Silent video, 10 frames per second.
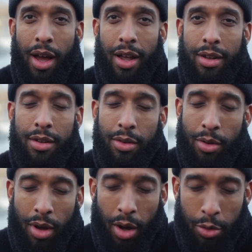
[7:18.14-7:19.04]
and
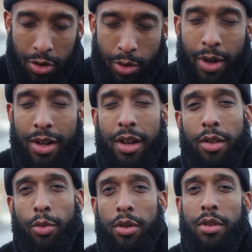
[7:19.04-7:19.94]
I'll see you at the
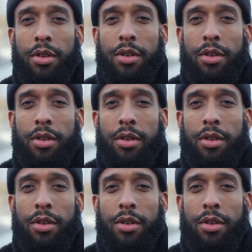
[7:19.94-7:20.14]
next one.